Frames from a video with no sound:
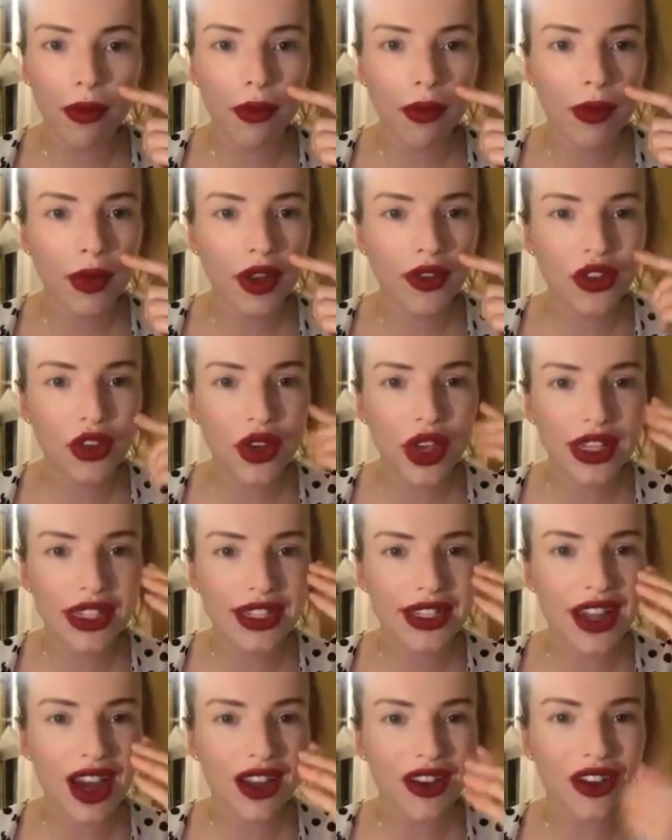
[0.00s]
If you get
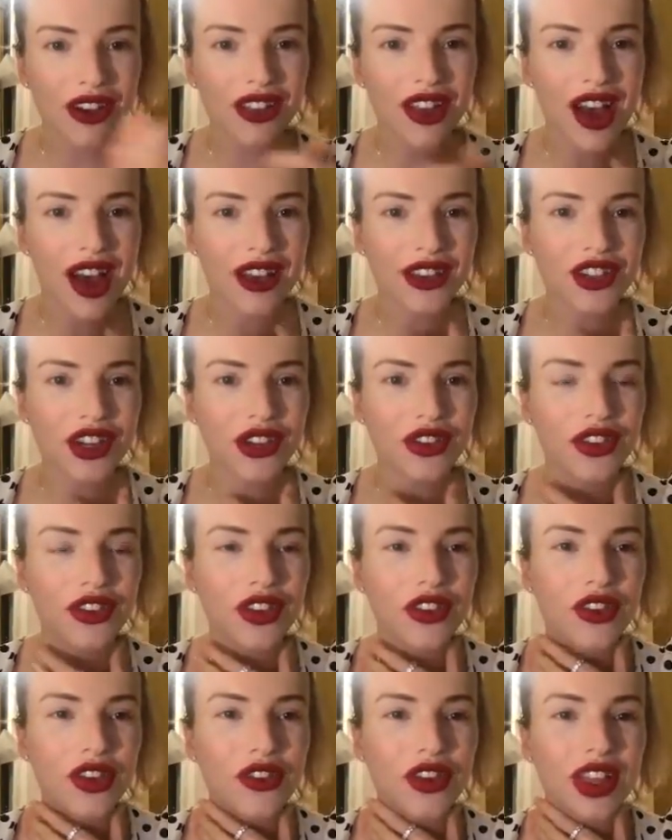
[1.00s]
stuck or lost, or
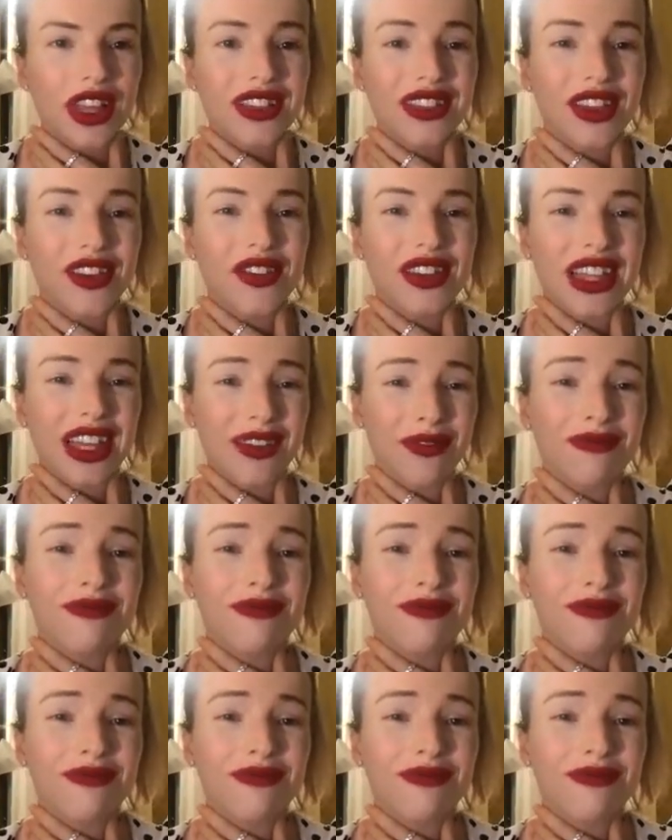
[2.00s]
if you feel if it's like